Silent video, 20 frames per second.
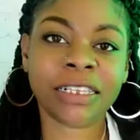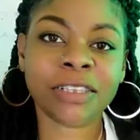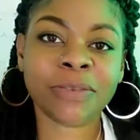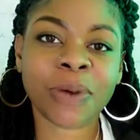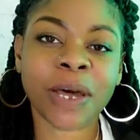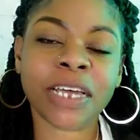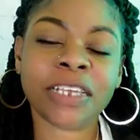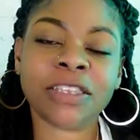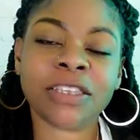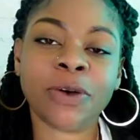is
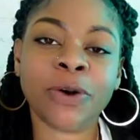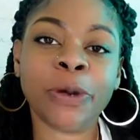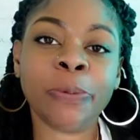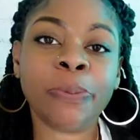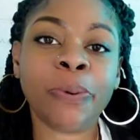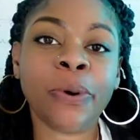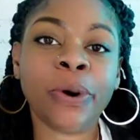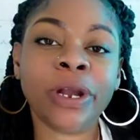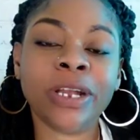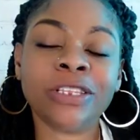why it's so
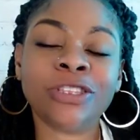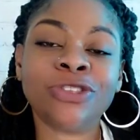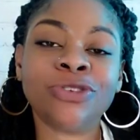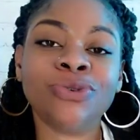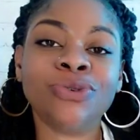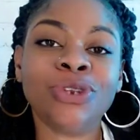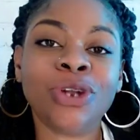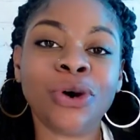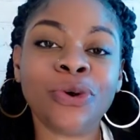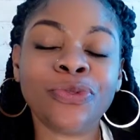important
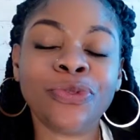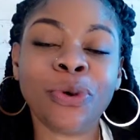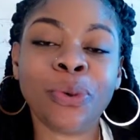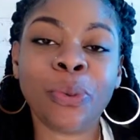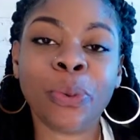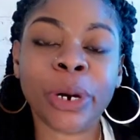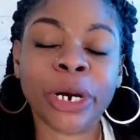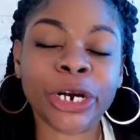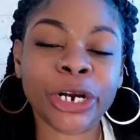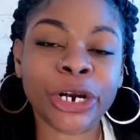to know the
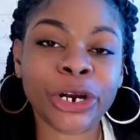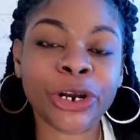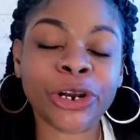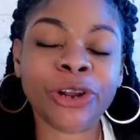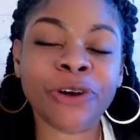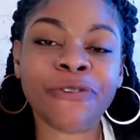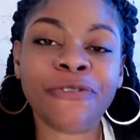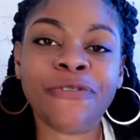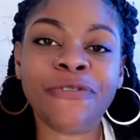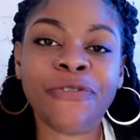
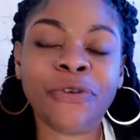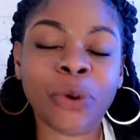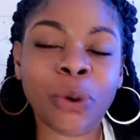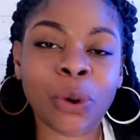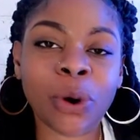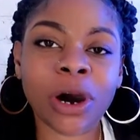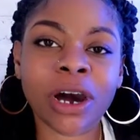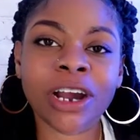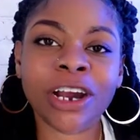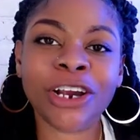word
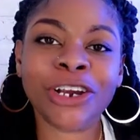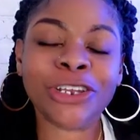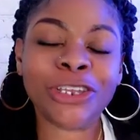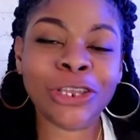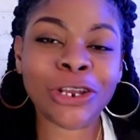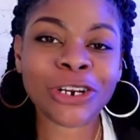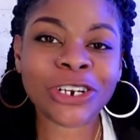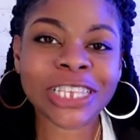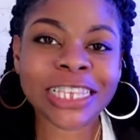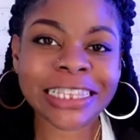for
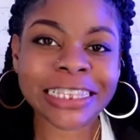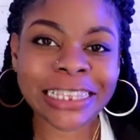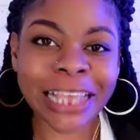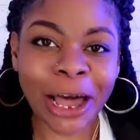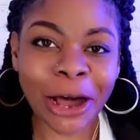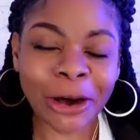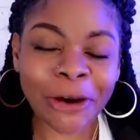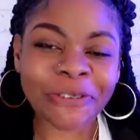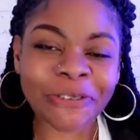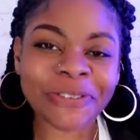
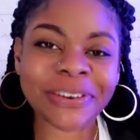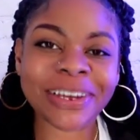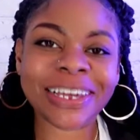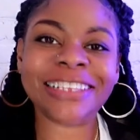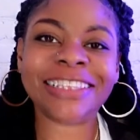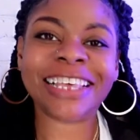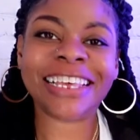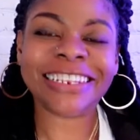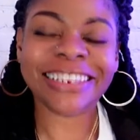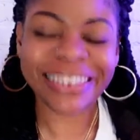yourself.
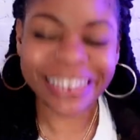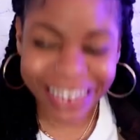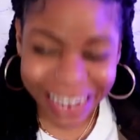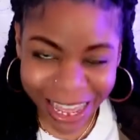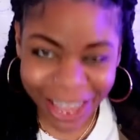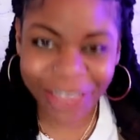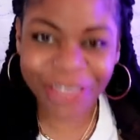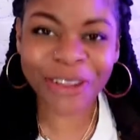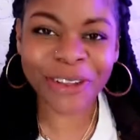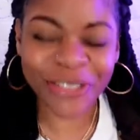Because
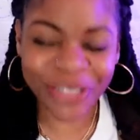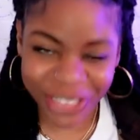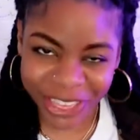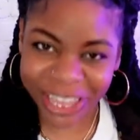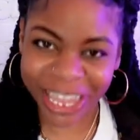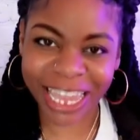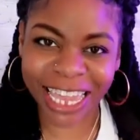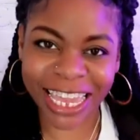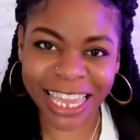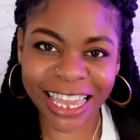another
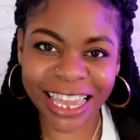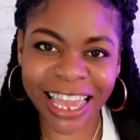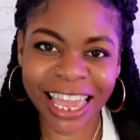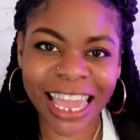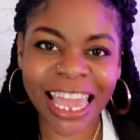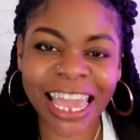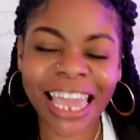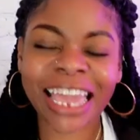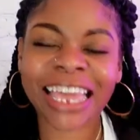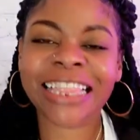thing,
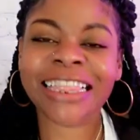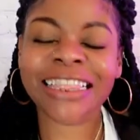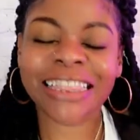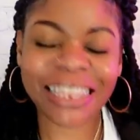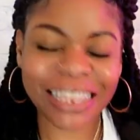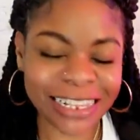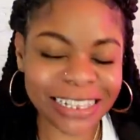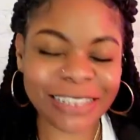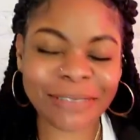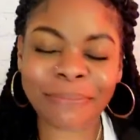
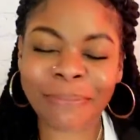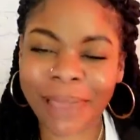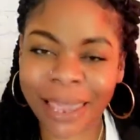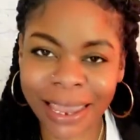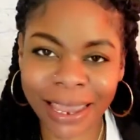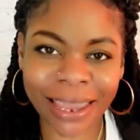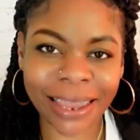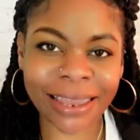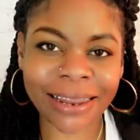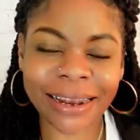this
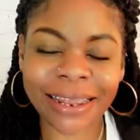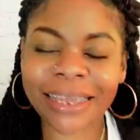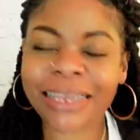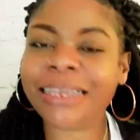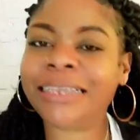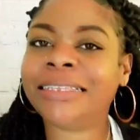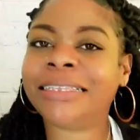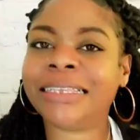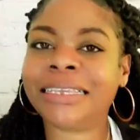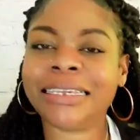man
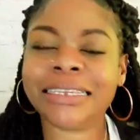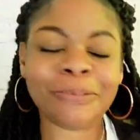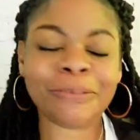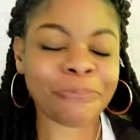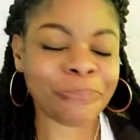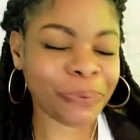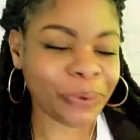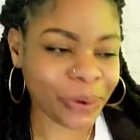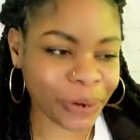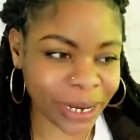is, is
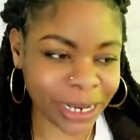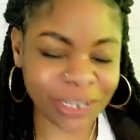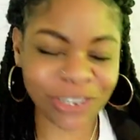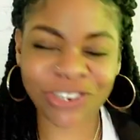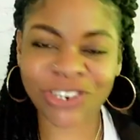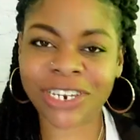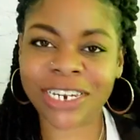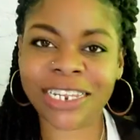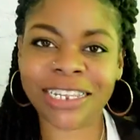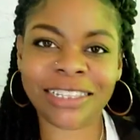
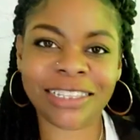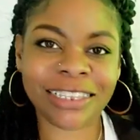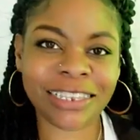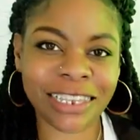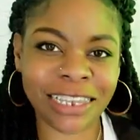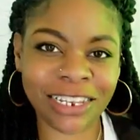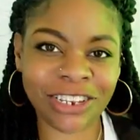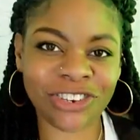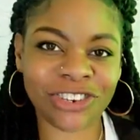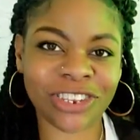preaching and
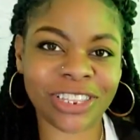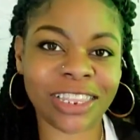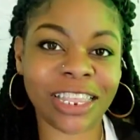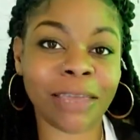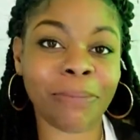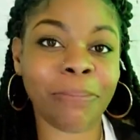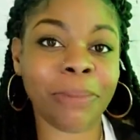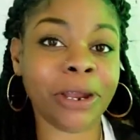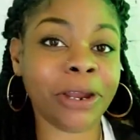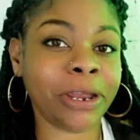teaching
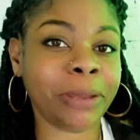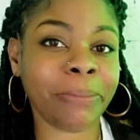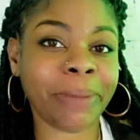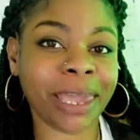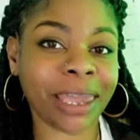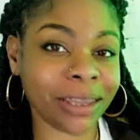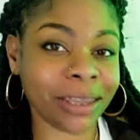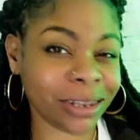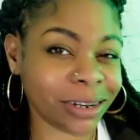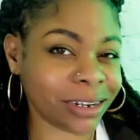that Mary
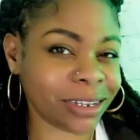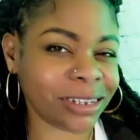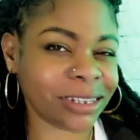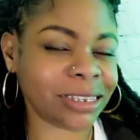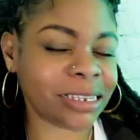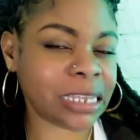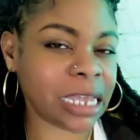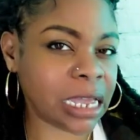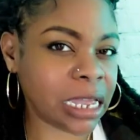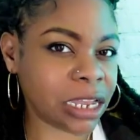Magdalene
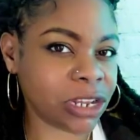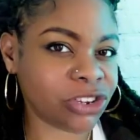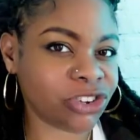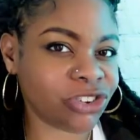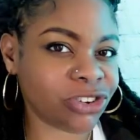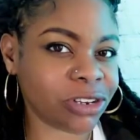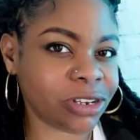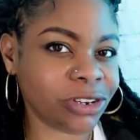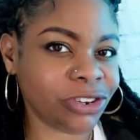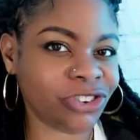
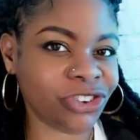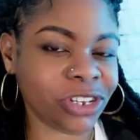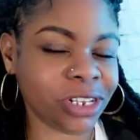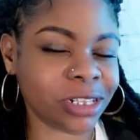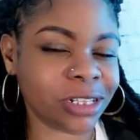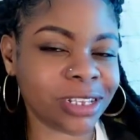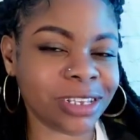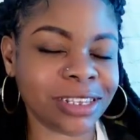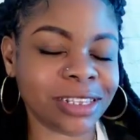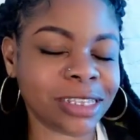touched
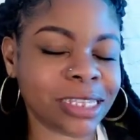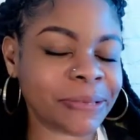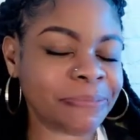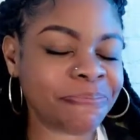Jesus.